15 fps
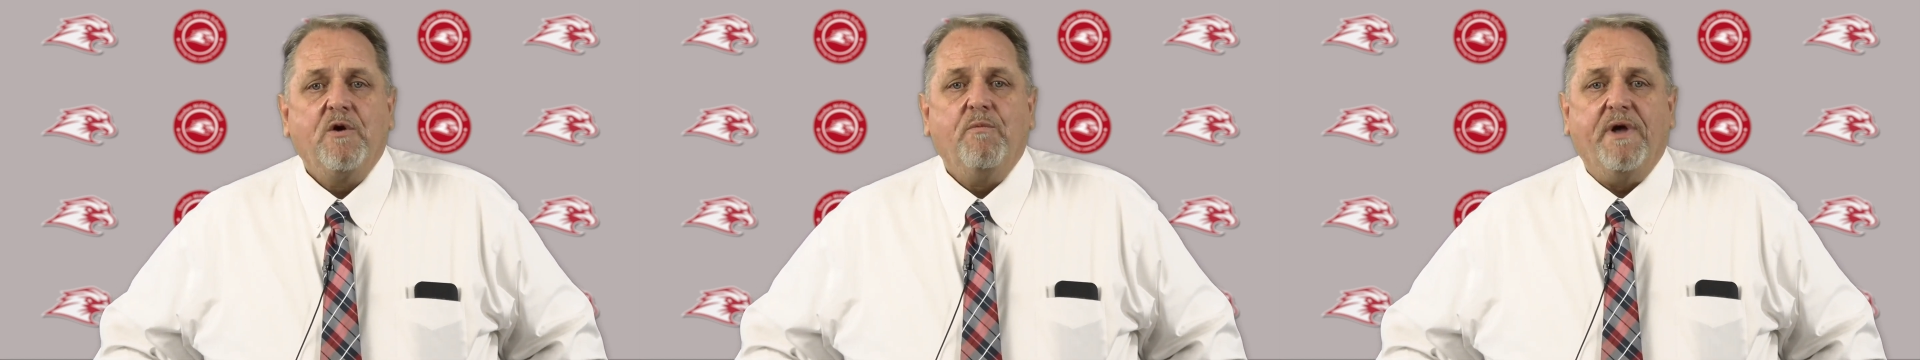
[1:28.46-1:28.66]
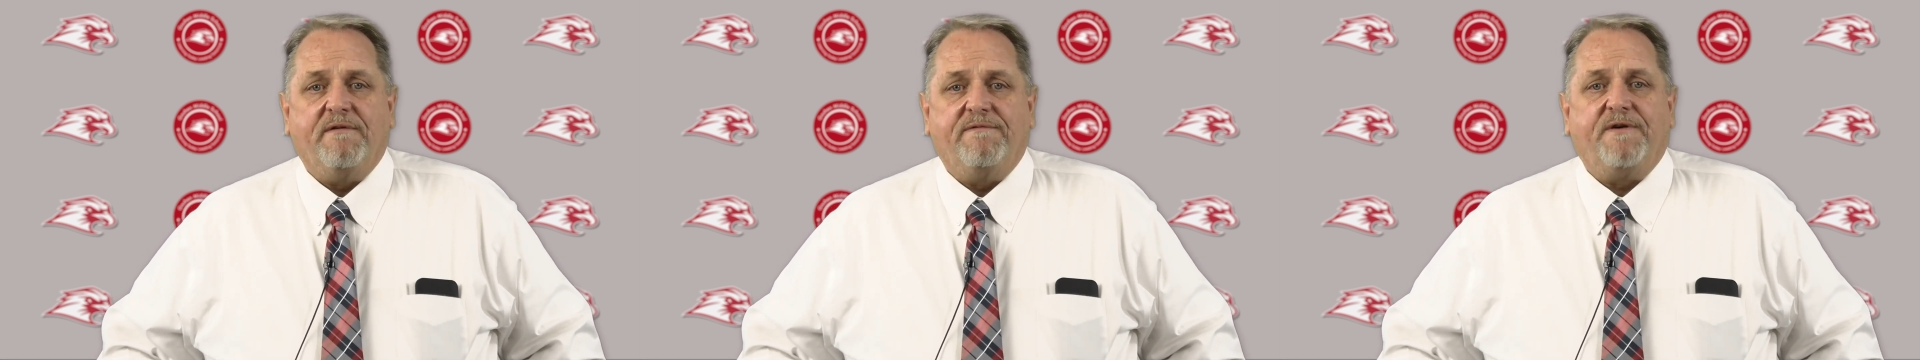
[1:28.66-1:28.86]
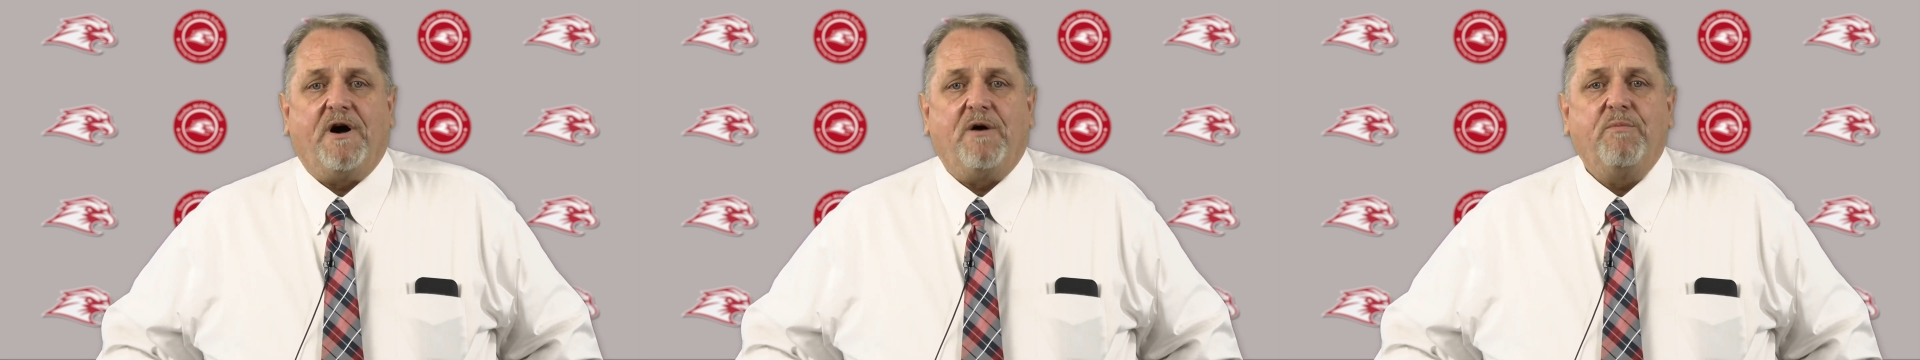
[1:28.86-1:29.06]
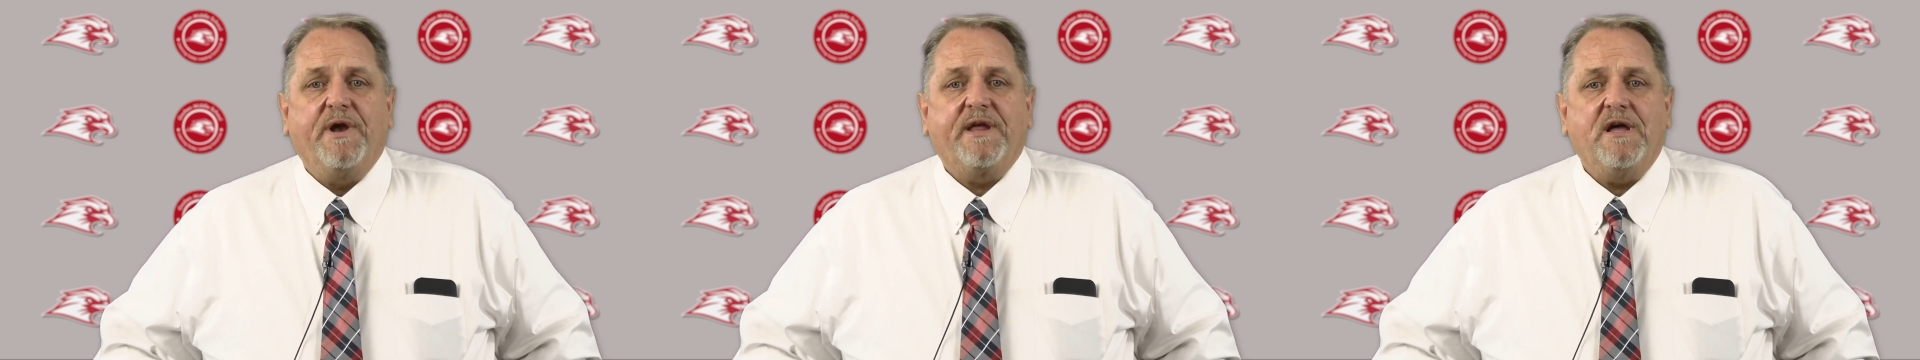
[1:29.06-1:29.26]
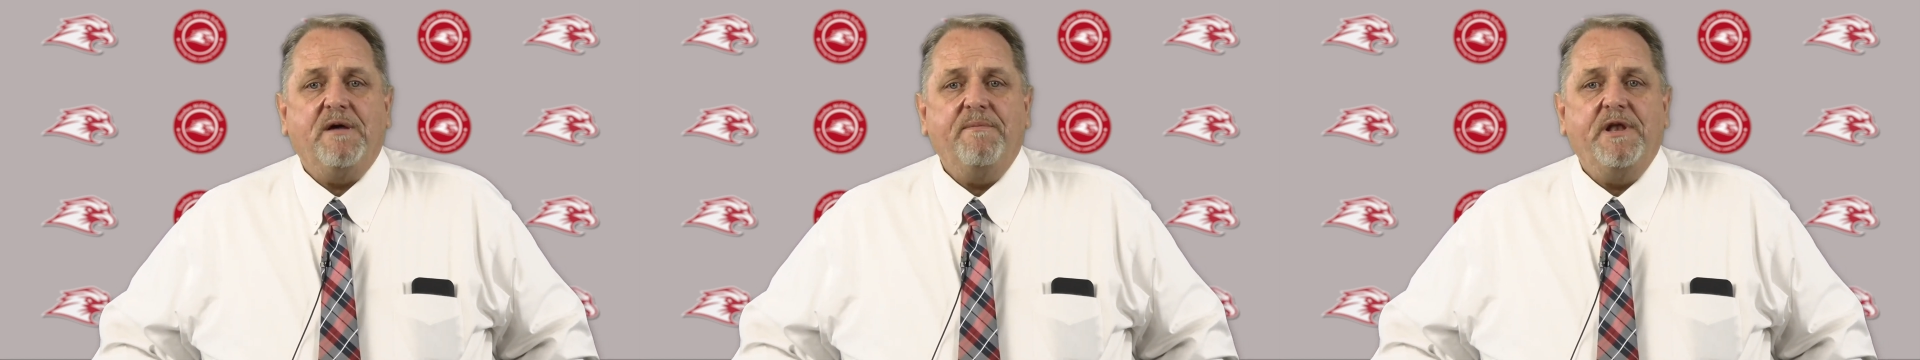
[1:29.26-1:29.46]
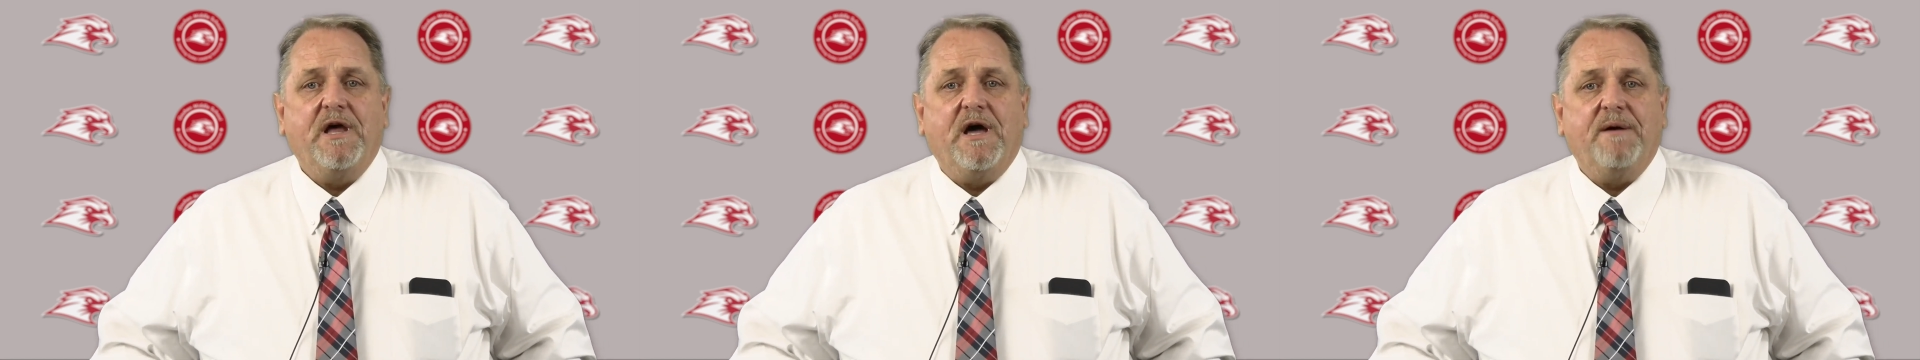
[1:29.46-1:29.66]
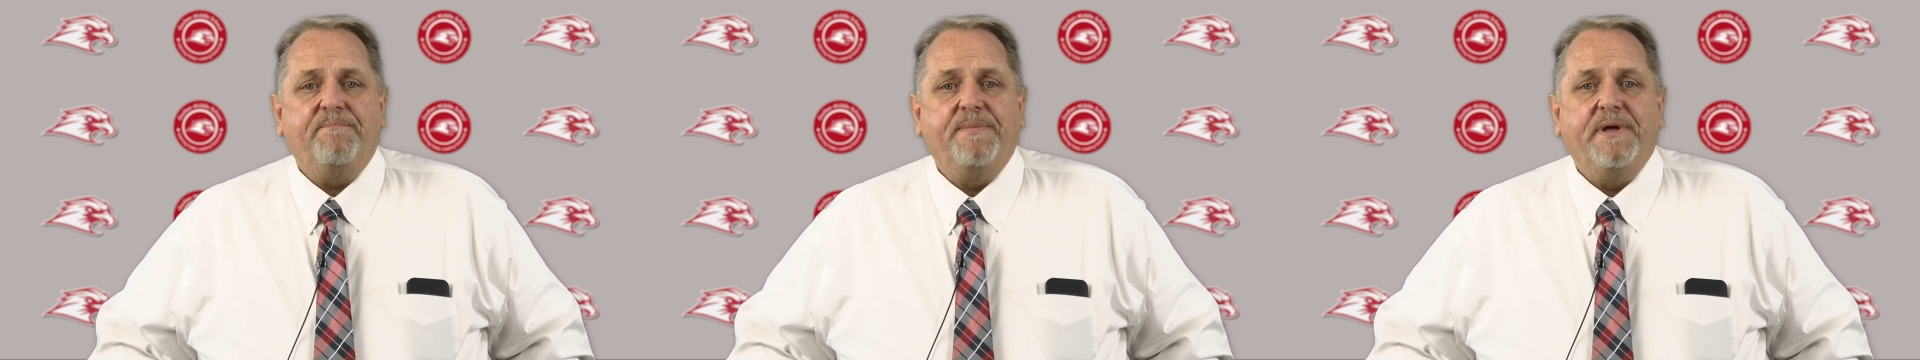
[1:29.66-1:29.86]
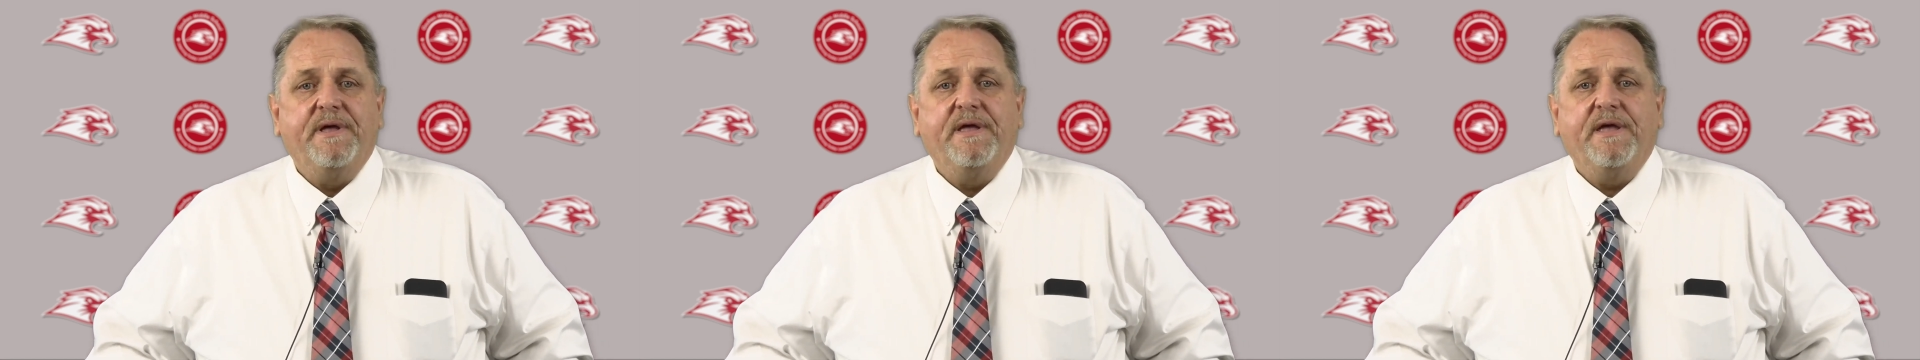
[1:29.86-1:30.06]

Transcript: We have fall break coming up,